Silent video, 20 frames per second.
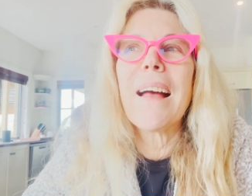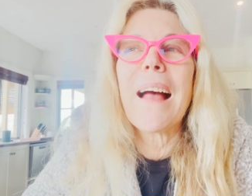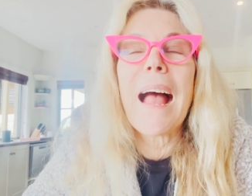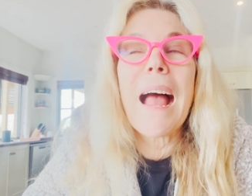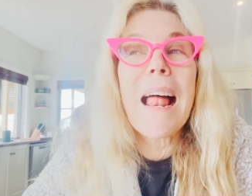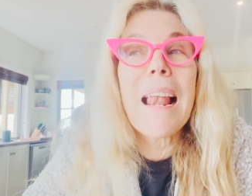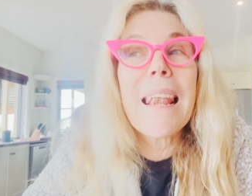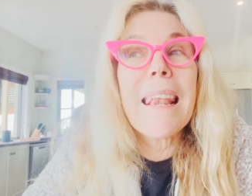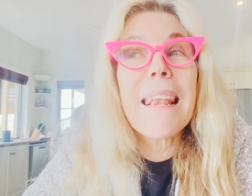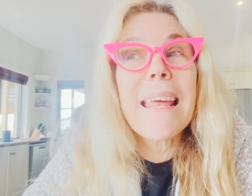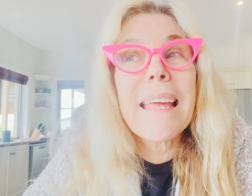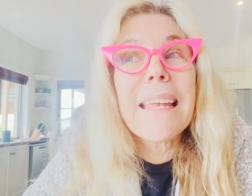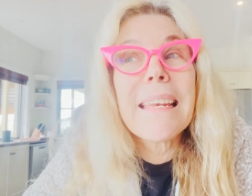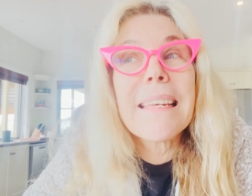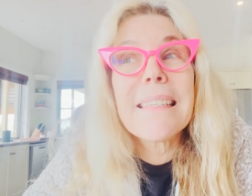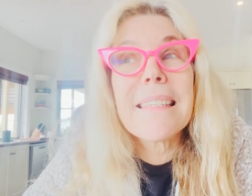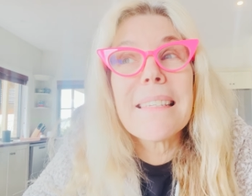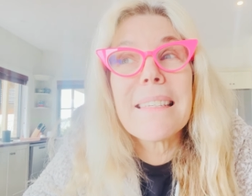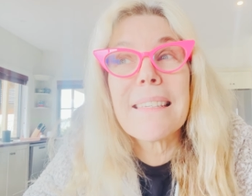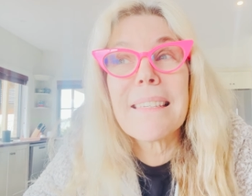Our
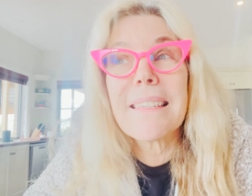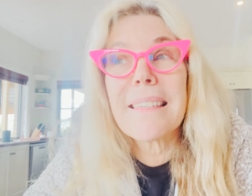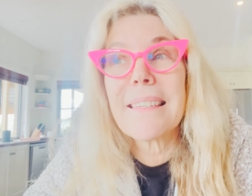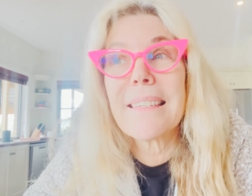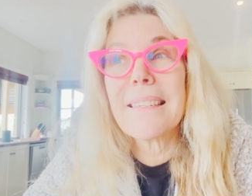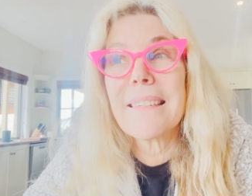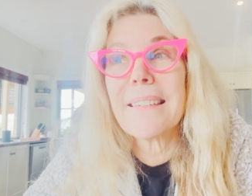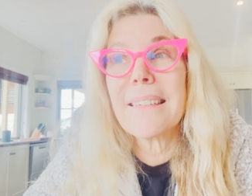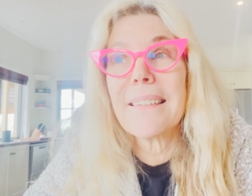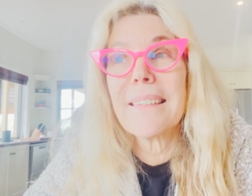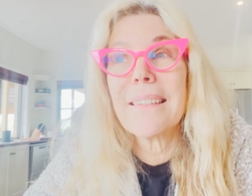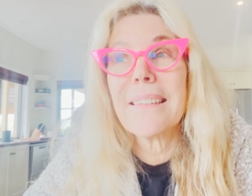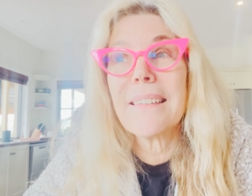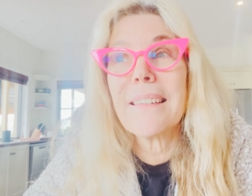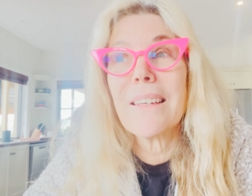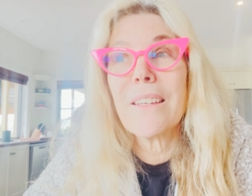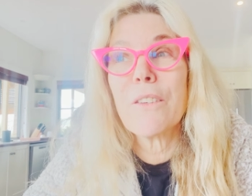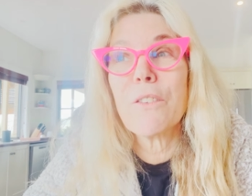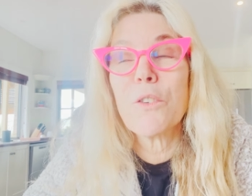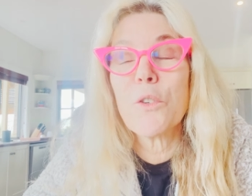lens
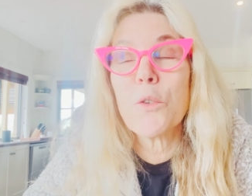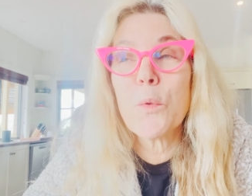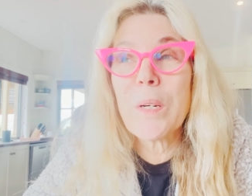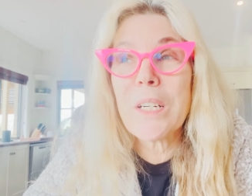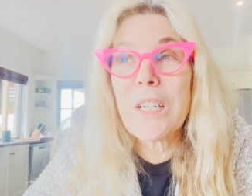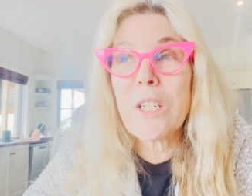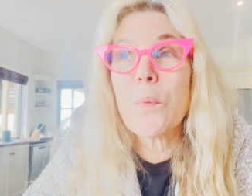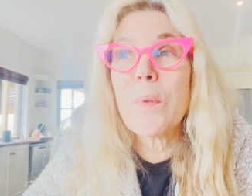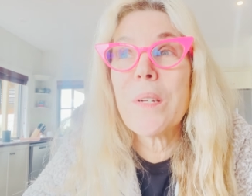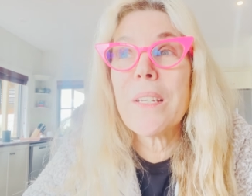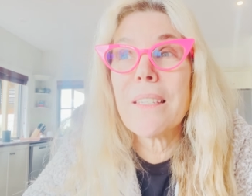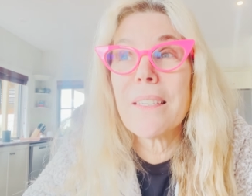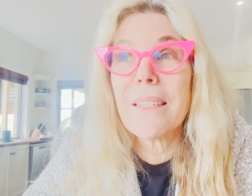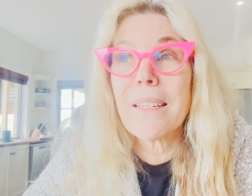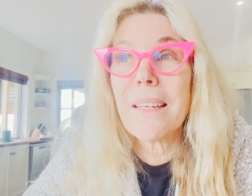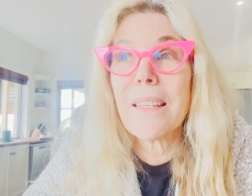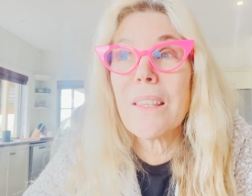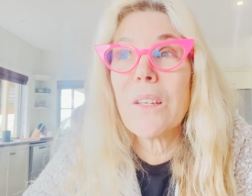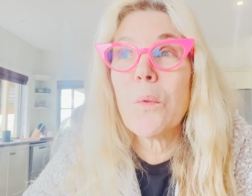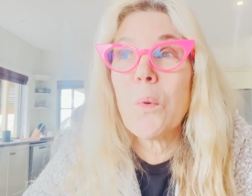through which we
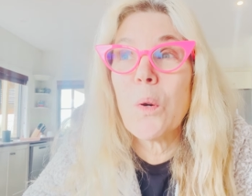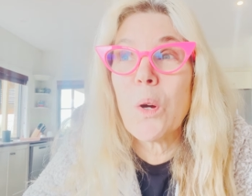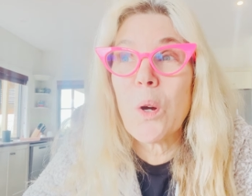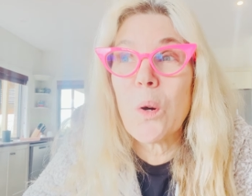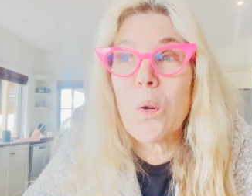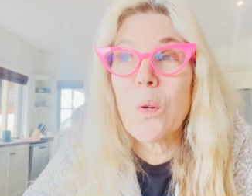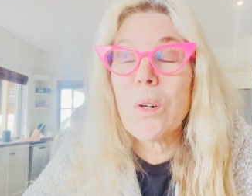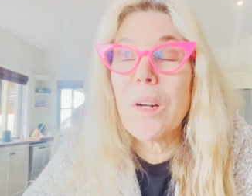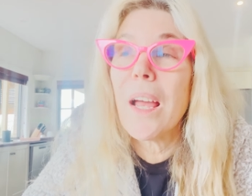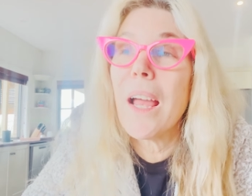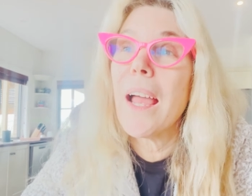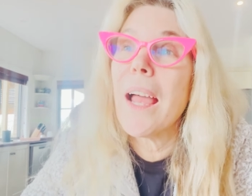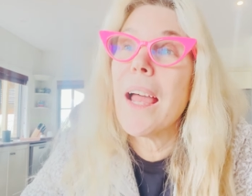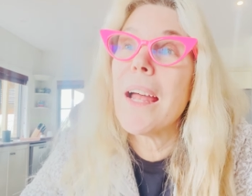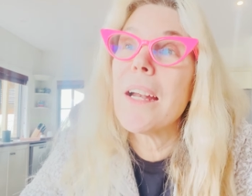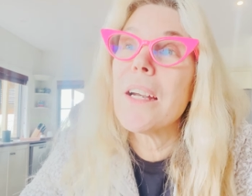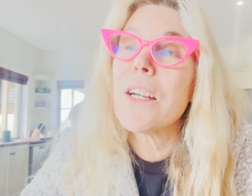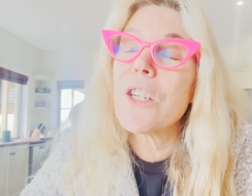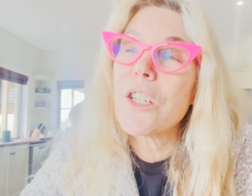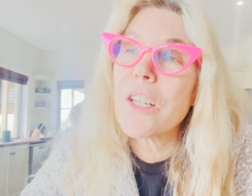see the world
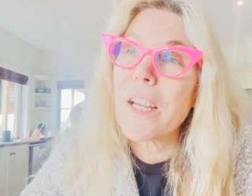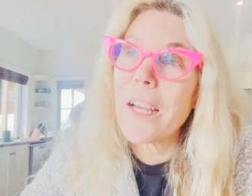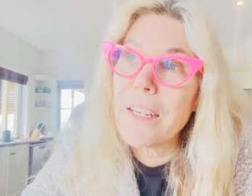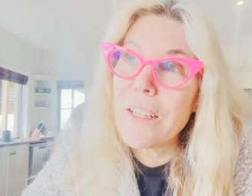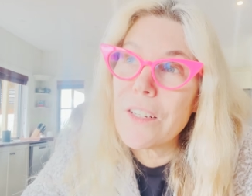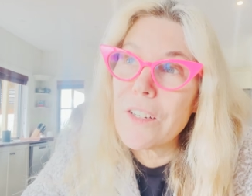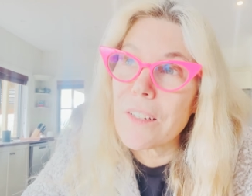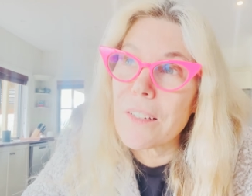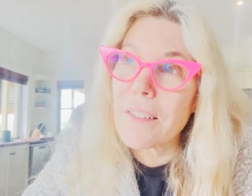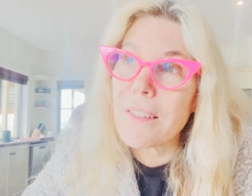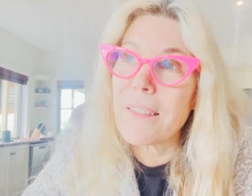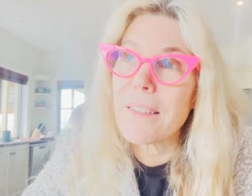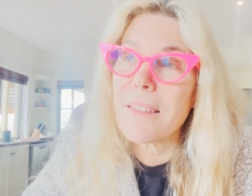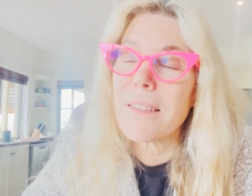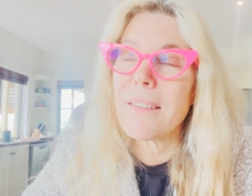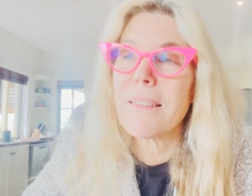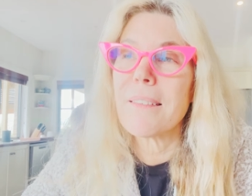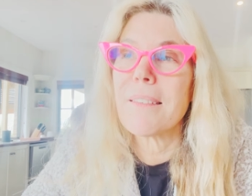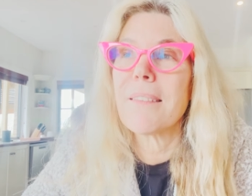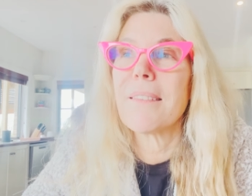
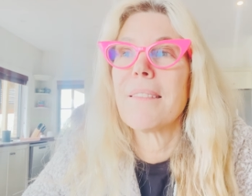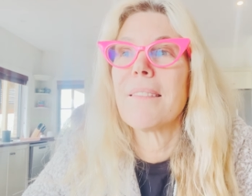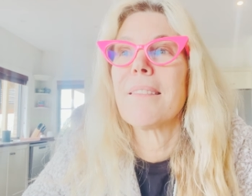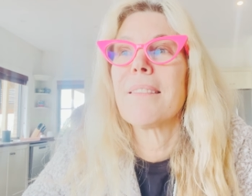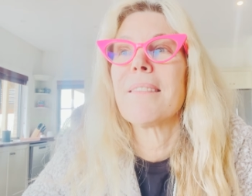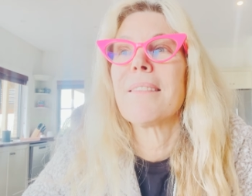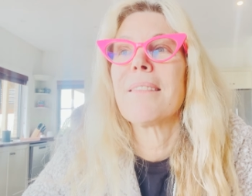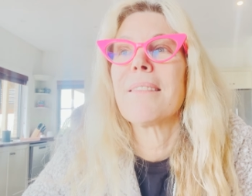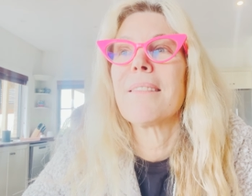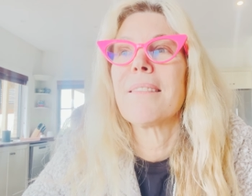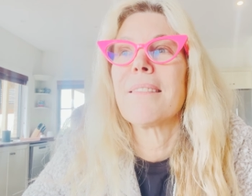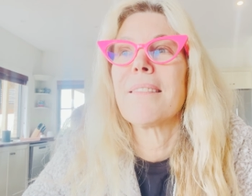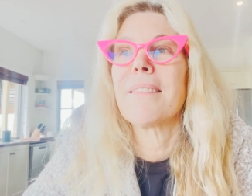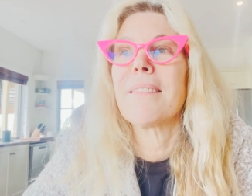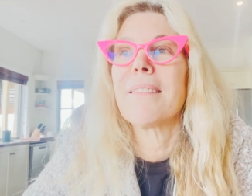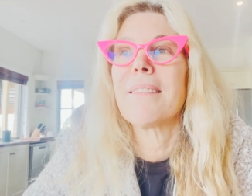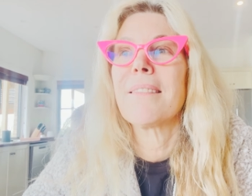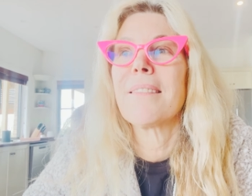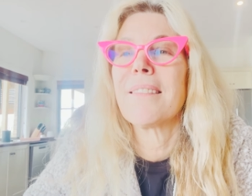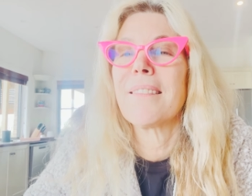changes.
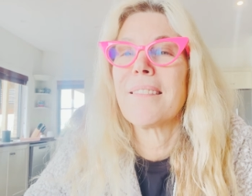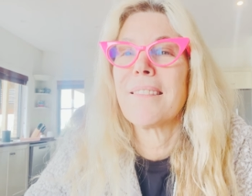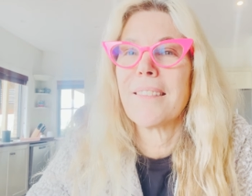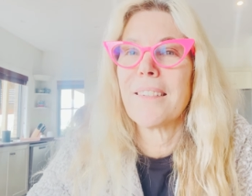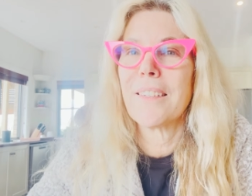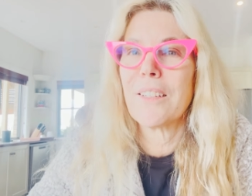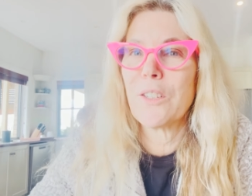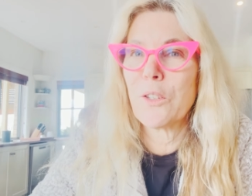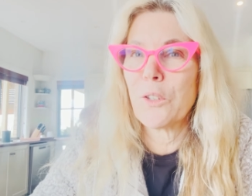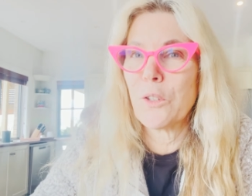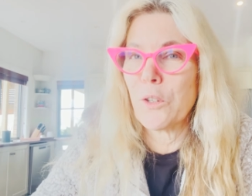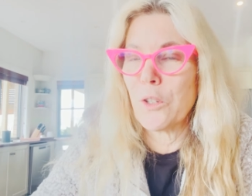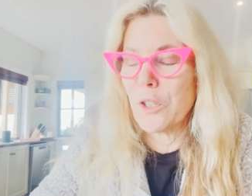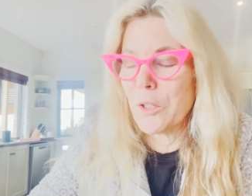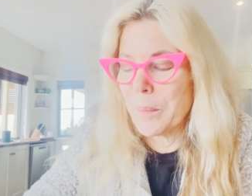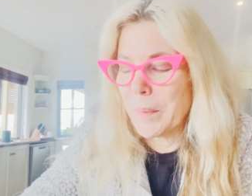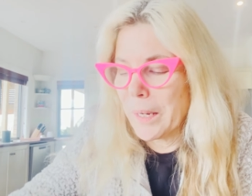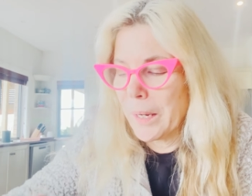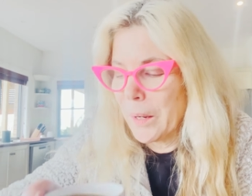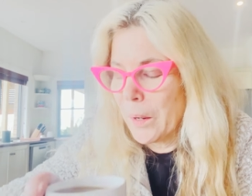
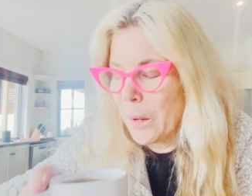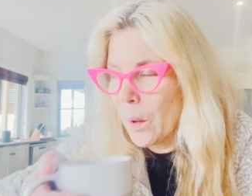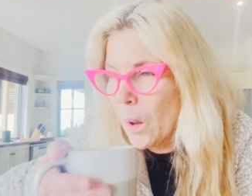Excuse me.